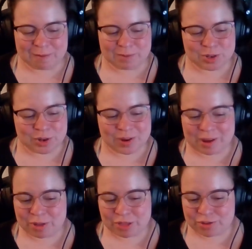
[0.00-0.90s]
So I
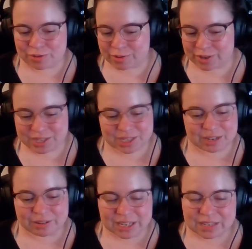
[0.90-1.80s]
went through a
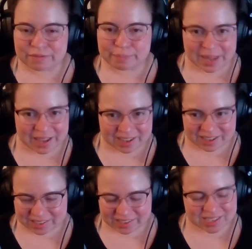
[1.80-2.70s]
series of
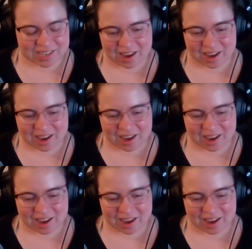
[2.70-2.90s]
bands.